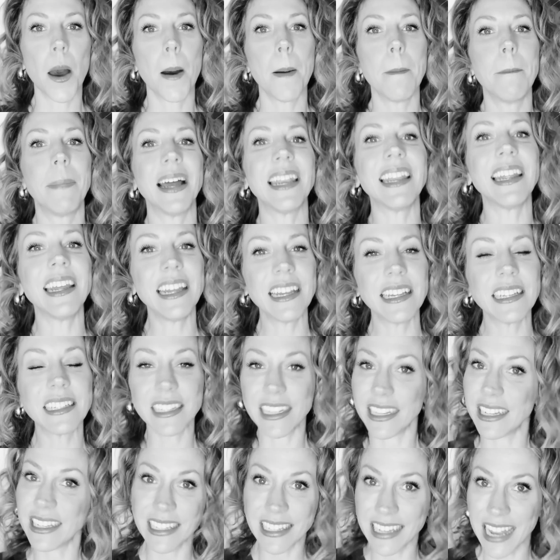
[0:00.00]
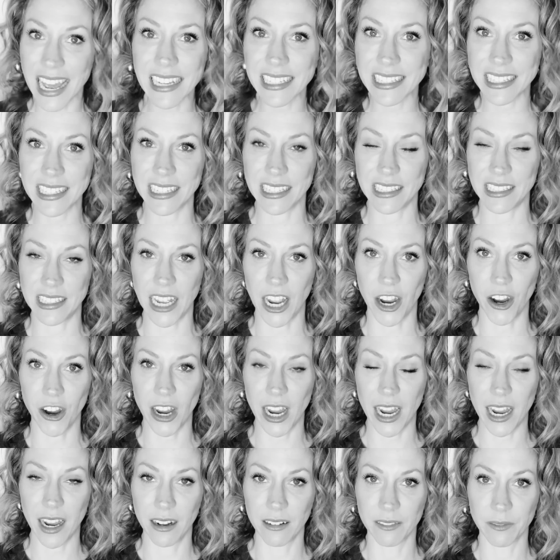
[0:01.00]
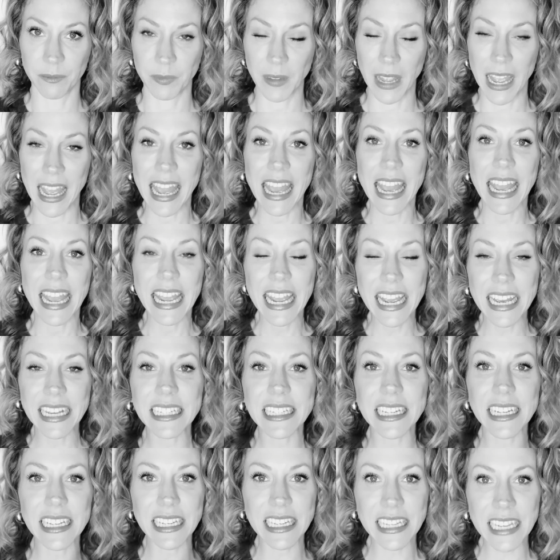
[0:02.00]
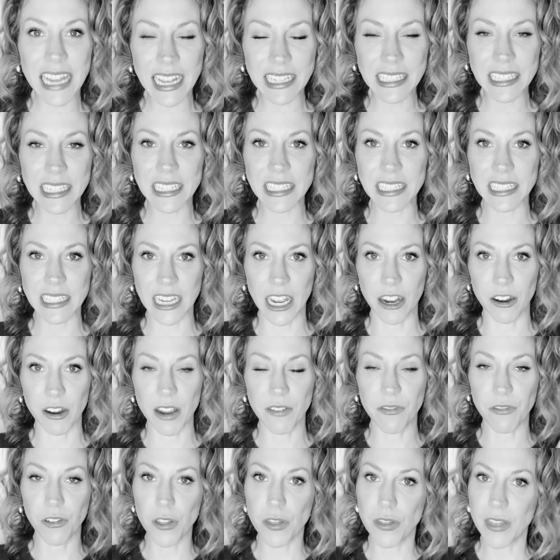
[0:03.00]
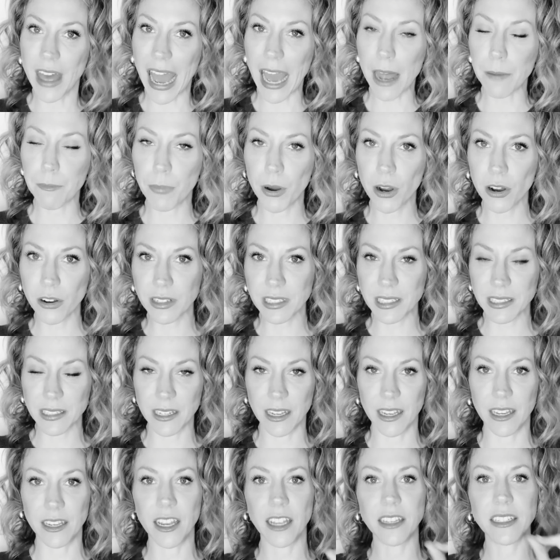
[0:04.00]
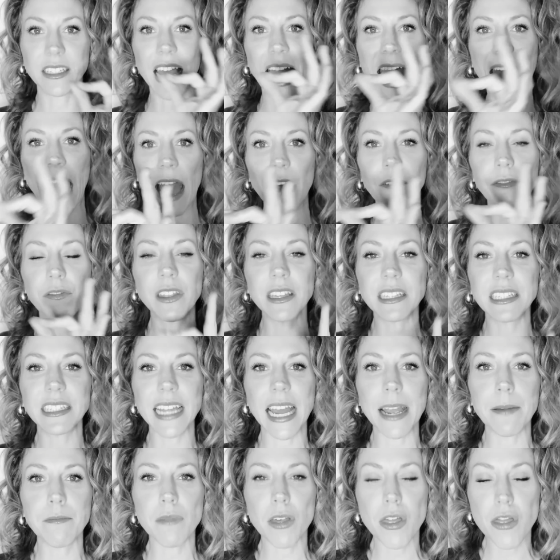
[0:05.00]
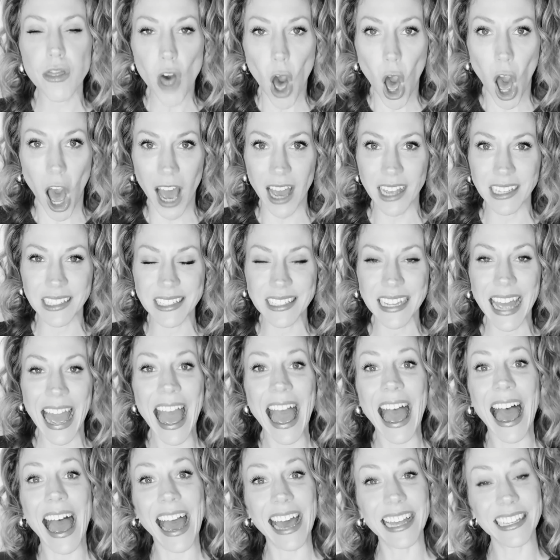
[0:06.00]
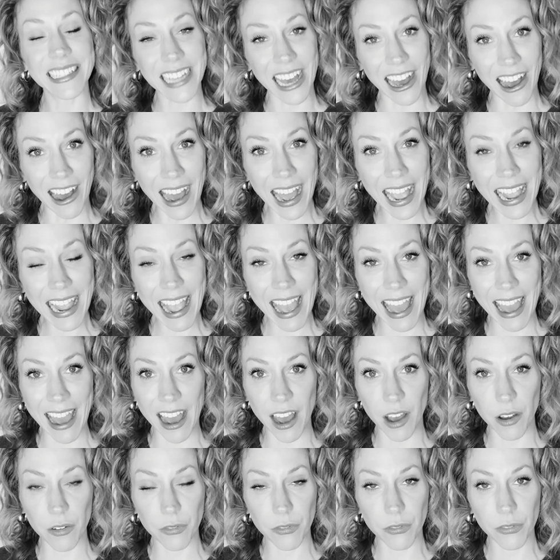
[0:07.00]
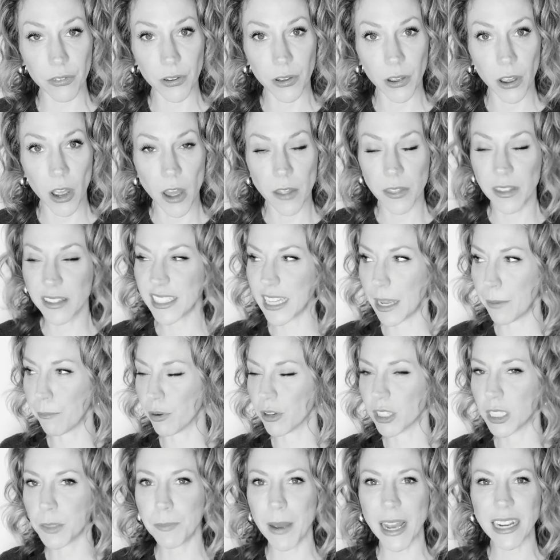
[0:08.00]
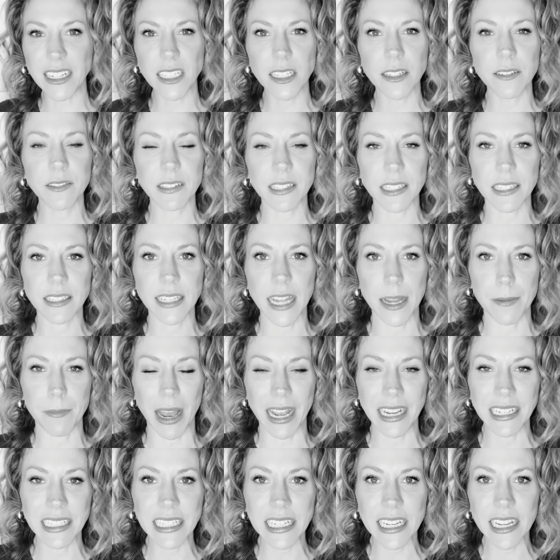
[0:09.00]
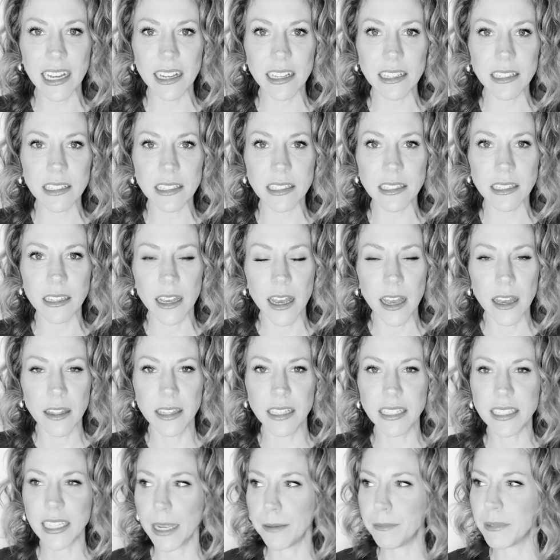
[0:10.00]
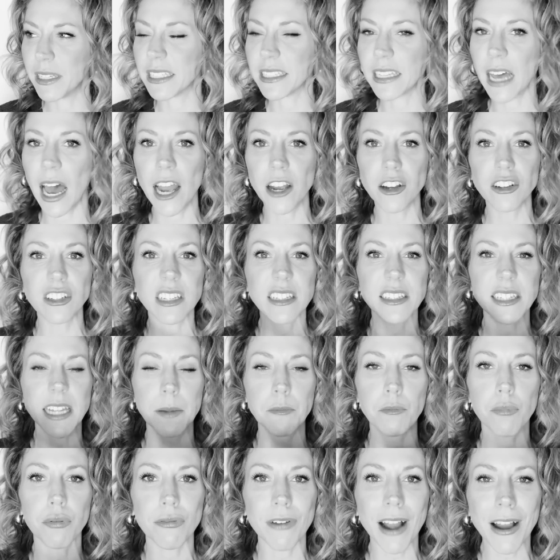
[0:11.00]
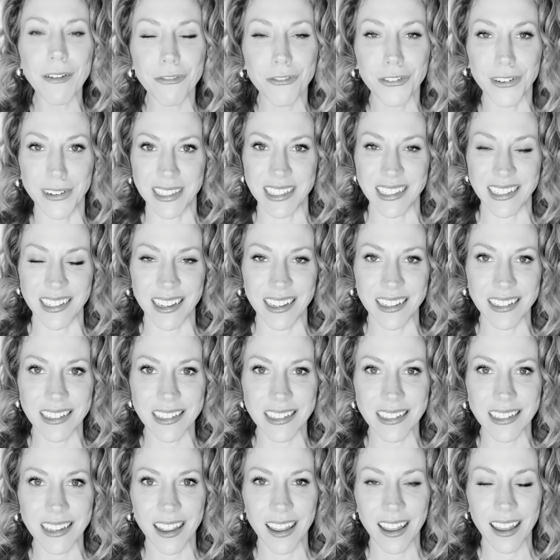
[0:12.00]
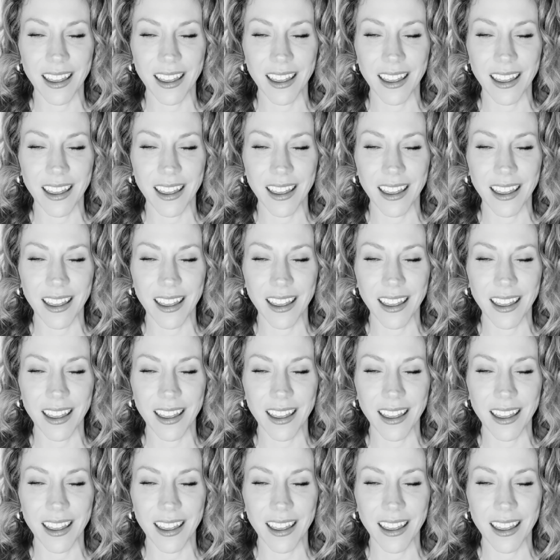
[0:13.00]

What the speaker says: But is it necessary? Is it necessary for that person to have the same thoughts as I have? The same perspectives, the same ideas, the same desires, the same preferences?